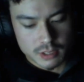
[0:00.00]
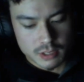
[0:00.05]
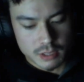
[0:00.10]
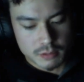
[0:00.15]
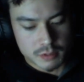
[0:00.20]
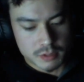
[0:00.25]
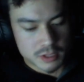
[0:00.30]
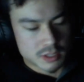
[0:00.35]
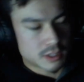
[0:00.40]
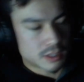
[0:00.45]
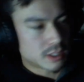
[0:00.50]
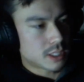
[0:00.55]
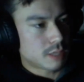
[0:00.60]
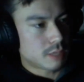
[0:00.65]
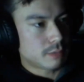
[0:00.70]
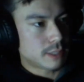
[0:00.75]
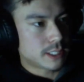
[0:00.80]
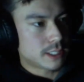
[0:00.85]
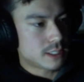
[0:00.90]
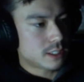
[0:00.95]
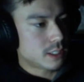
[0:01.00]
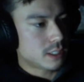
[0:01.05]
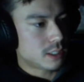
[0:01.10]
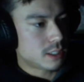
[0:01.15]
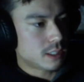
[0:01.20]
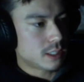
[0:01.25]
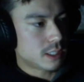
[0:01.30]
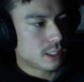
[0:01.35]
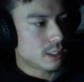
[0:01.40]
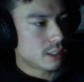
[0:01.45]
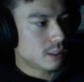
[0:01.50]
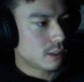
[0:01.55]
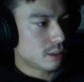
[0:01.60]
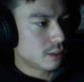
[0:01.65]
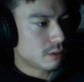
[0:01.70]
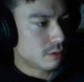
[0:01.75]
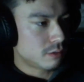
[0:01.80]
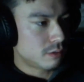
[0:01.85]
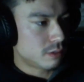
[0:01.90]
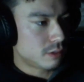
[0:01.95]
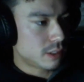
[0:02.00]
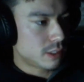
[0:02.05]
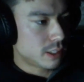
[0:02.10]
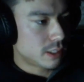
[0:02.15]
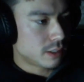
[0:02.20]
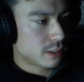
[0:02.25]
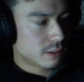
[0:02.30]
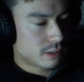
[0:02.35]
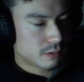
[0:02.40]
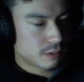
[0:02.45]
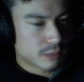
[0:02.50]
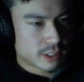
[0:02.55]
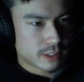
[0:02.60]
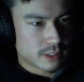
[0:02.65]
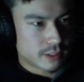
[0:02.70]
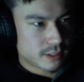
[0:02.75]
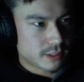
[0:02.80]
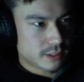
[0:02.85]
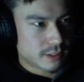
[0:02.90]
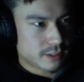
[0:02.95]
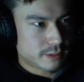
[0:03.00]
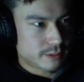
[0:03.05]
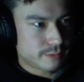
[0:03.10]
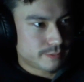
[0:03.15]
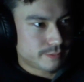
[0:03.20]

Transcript: I'm just going to keep listening and let you know, let you all know what I think.